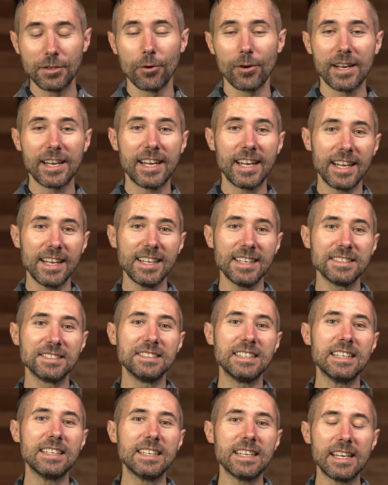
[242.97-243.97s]
Your kids
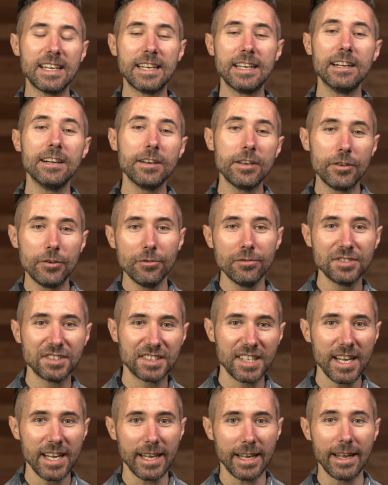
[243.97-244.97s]
need to hear you
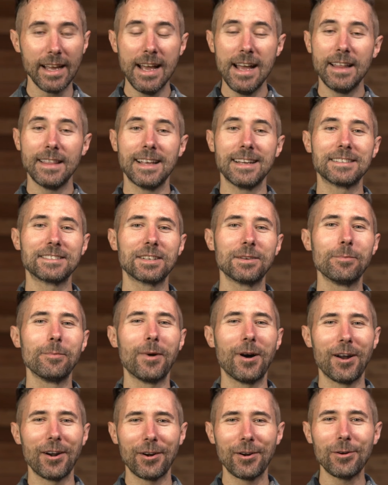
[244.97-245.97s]
say that
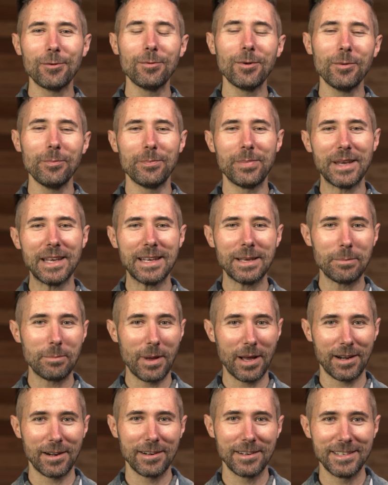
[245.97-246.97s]
tomorrow will be a
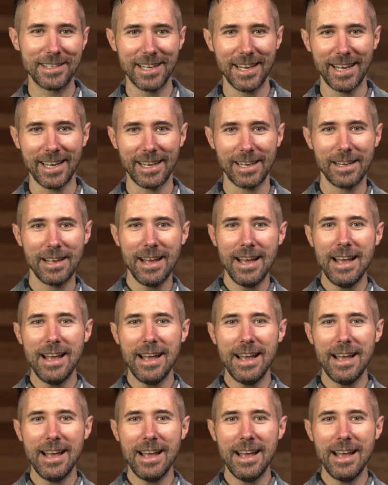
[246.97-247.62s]
better day.